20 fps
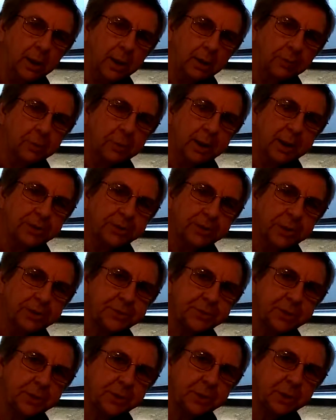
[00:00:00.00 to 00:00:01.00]
everybody
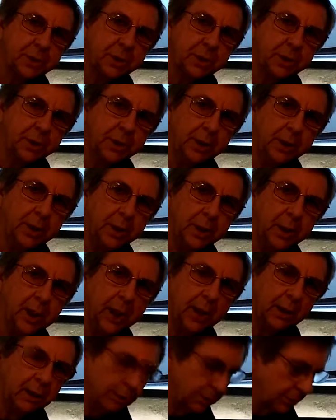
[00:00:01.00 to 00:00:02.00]
says they're good.
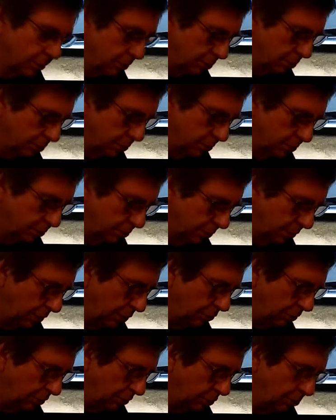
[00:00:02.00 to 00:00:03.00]
I looked on
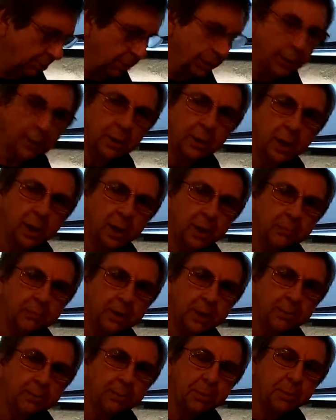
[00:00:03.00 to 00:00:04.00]
YouTube here, a lot of
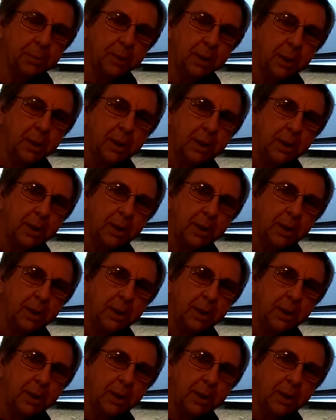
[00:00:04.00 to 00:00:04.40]
people,